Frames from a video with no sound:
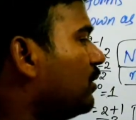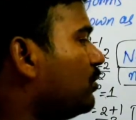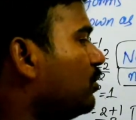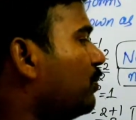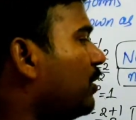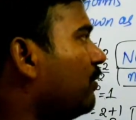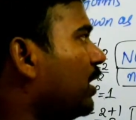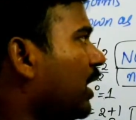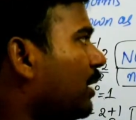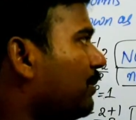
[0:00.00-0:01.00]
2 power
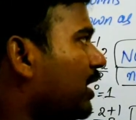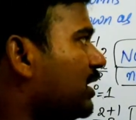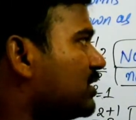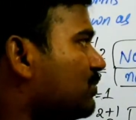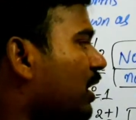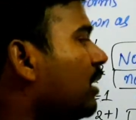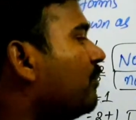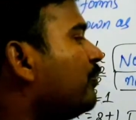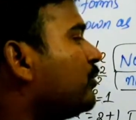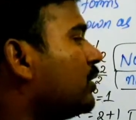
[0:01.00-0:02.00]
n minus 1
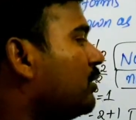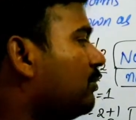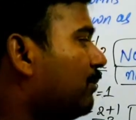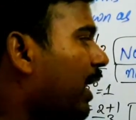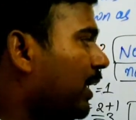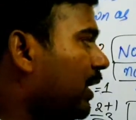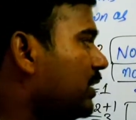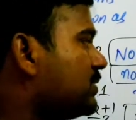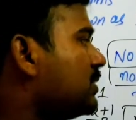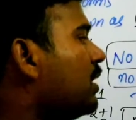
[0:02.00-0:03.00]

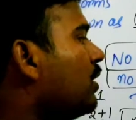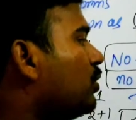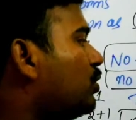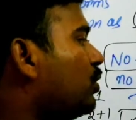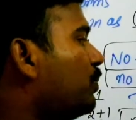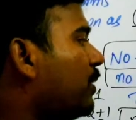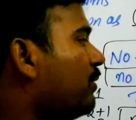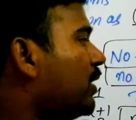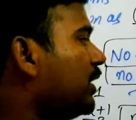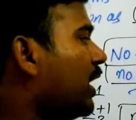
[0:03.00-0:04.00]
minus 2
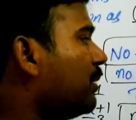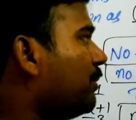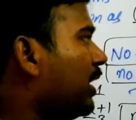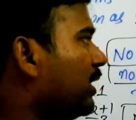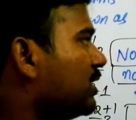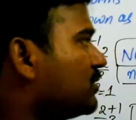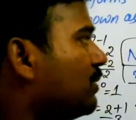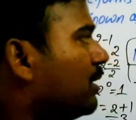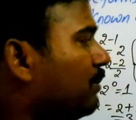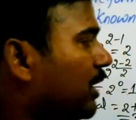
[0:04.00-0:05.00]
power n minus
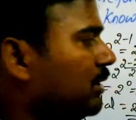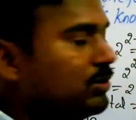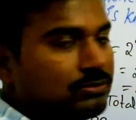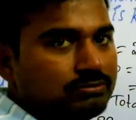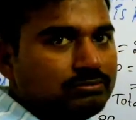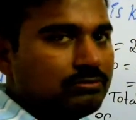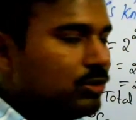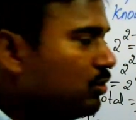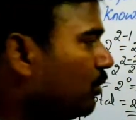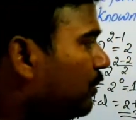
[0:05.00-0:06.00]
1 by 2.
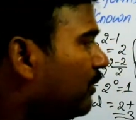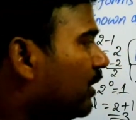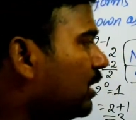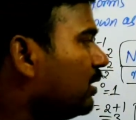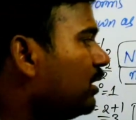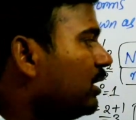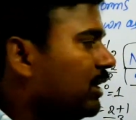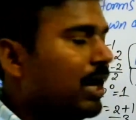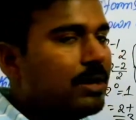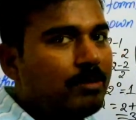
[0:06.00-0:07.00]
2 power
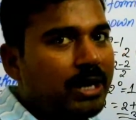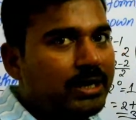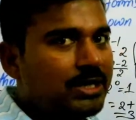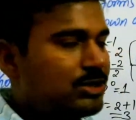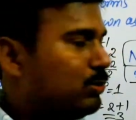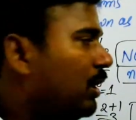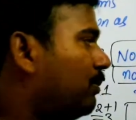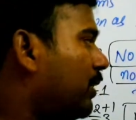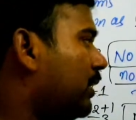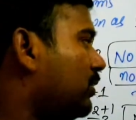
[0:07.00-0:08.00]
n minus 1
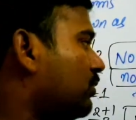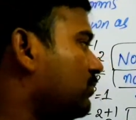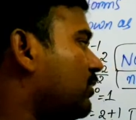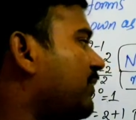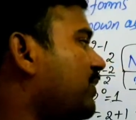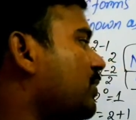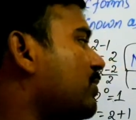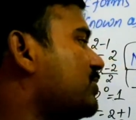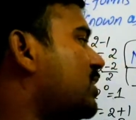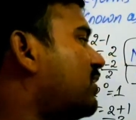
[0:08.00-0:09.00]
by 2. If you use
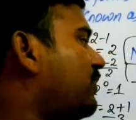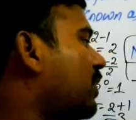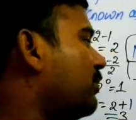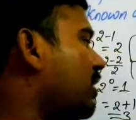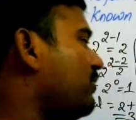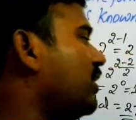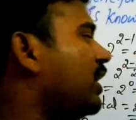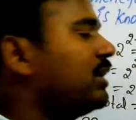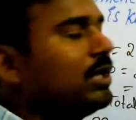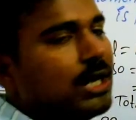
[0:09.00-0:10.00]
that formula, you will get
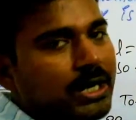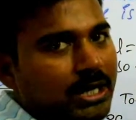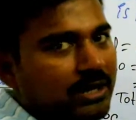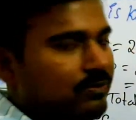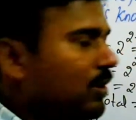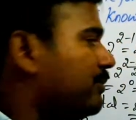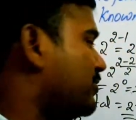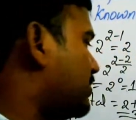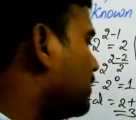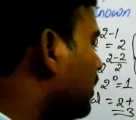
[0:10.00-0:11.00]
D and L
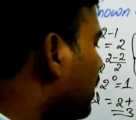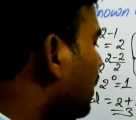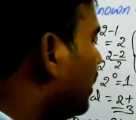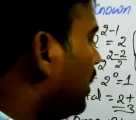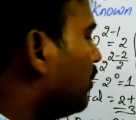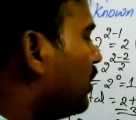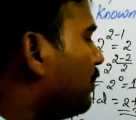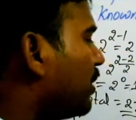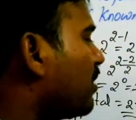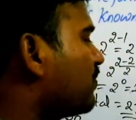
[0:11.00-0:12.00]
forms. Now
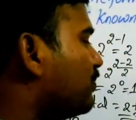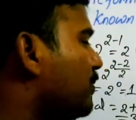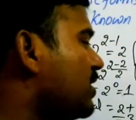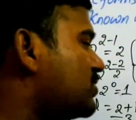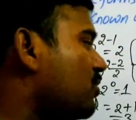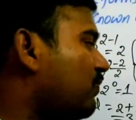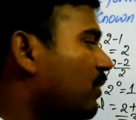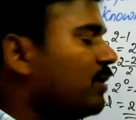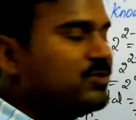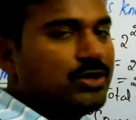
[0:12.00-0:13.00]
number of
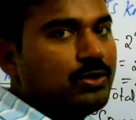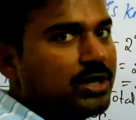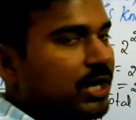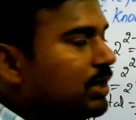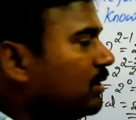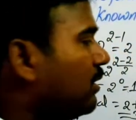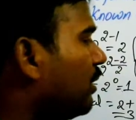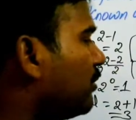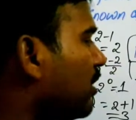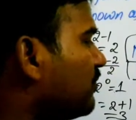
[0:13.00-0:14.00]
mesoforms you take,
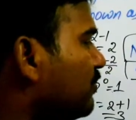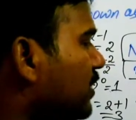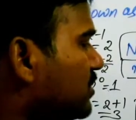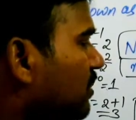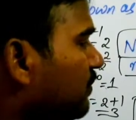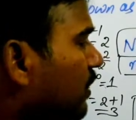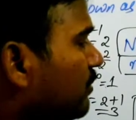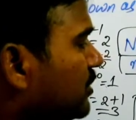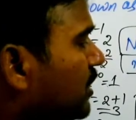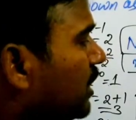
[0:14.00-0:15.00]
number of
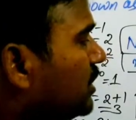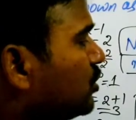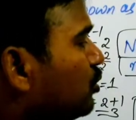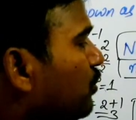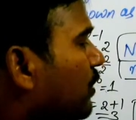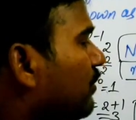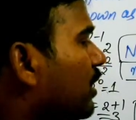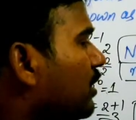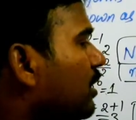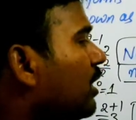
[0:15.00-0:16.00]
mesoforms, that is 2
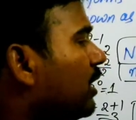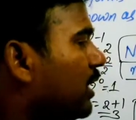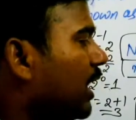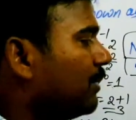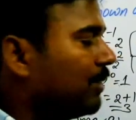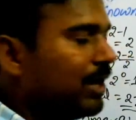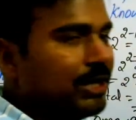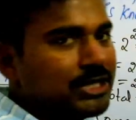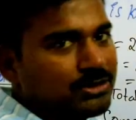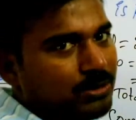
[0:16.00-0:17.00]
power n
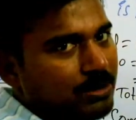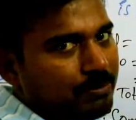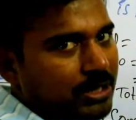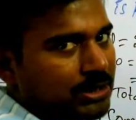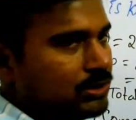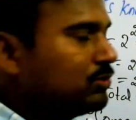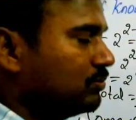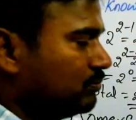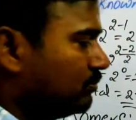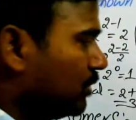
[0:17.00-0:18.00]
minus 1 by 2.
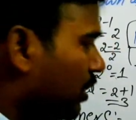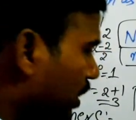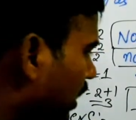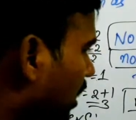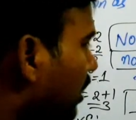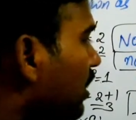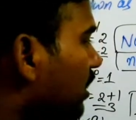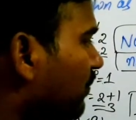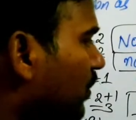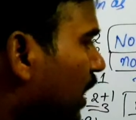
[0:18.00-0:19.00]
Okay now,
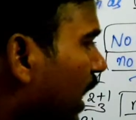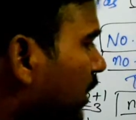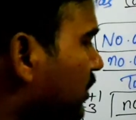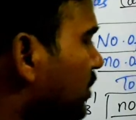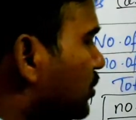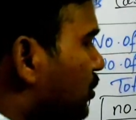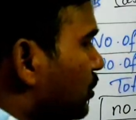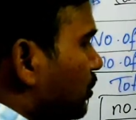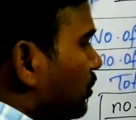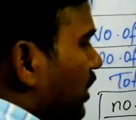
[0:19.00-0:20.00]
if you add these
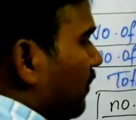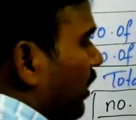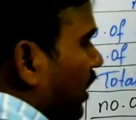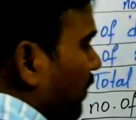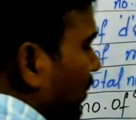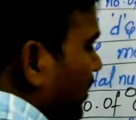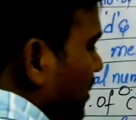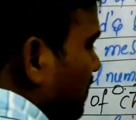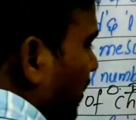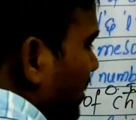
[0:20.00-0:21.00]
two, then what happens? This
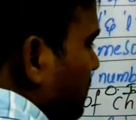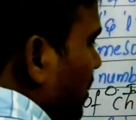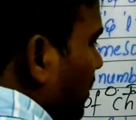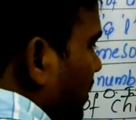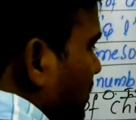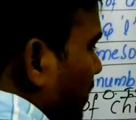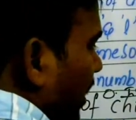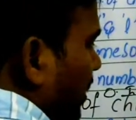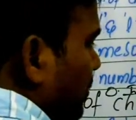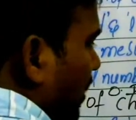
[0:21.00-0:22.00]
plus 1, this
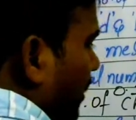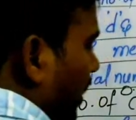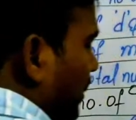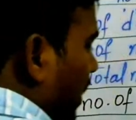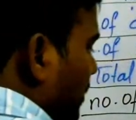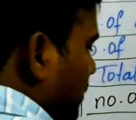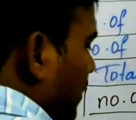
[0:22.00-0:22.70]
minus 1 get cancelled.